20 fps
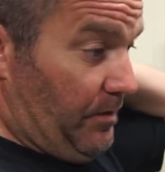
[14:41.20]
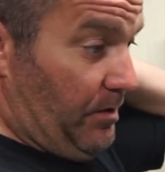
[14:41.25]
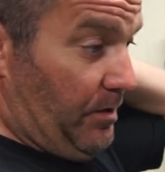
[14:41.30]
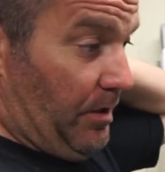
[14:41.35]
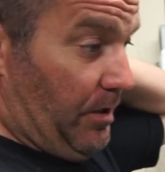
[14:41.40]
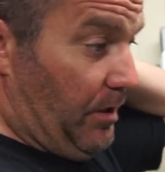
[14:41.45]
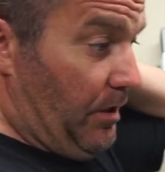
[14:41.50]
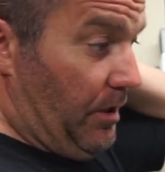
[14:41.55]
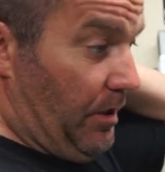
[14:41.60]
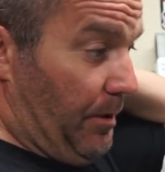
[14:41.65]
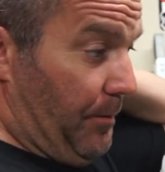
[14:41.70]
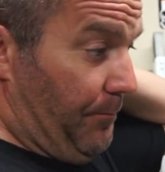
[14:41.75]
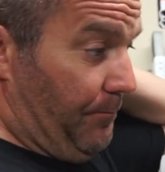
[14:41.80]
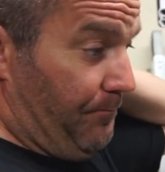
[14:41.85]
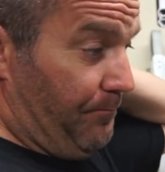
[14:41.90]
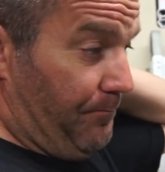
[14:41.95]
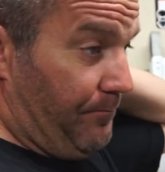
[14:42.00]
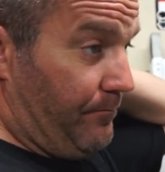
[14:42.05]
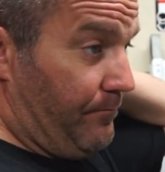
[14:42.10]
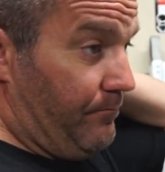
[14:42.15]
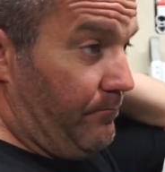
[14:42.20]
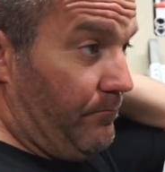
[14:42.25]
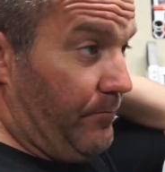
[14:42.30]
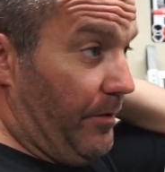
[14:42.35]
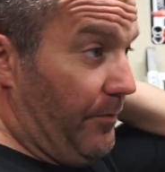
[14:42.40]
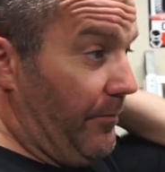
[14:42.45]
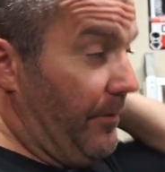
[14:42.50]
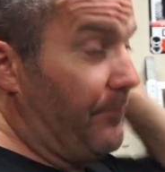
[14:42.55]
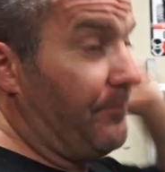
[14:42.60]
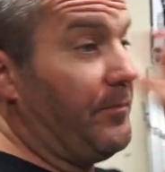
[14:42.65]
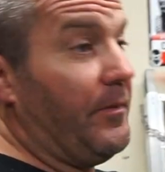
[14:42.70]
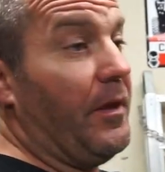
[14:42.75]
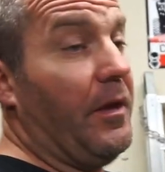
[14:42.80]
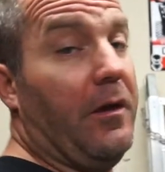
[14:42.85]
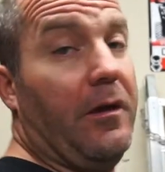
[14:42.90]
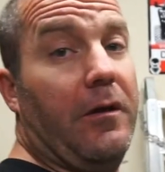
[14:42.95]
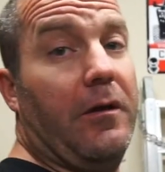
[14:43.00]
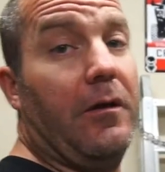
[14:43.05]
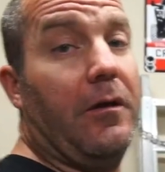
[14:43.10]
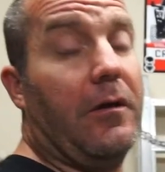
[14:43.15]
Um, all
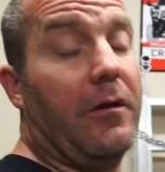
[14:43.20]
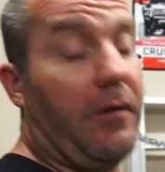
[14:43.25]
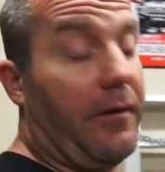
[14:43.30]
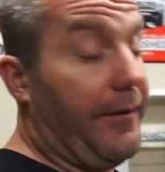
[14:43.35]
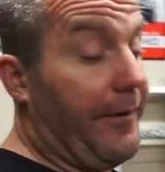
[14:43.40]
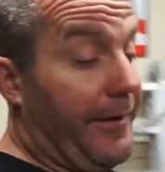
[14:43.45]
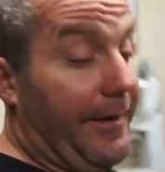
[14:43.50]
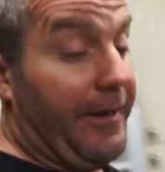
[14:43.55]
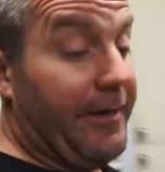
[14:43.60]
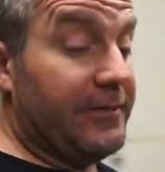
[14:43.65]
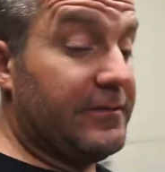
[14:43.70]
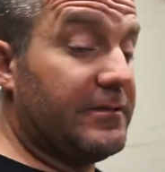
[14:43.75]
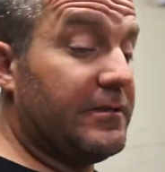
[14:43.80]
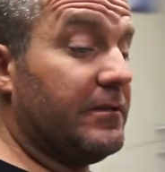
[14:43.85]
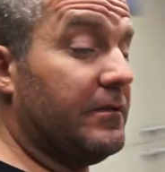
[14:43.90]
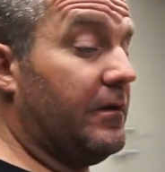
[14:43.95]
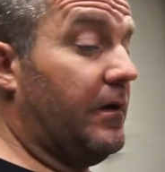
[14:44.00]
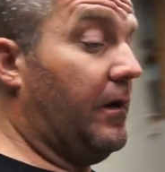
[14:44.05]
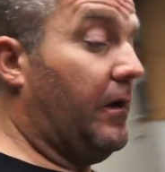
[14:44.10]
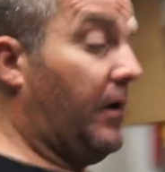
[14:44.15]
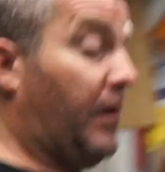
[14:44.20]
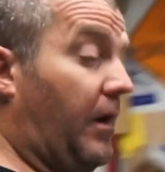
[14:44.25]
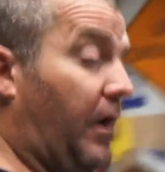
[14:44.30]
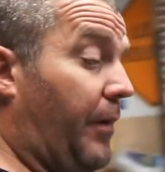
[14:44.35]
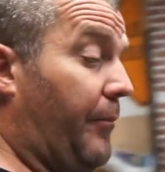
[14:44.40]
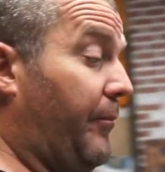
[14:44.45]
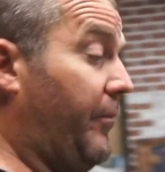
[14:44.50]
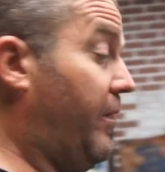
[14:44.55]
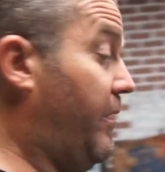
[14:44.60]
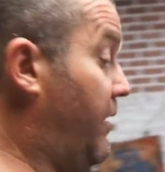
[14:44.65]
right, guys, um,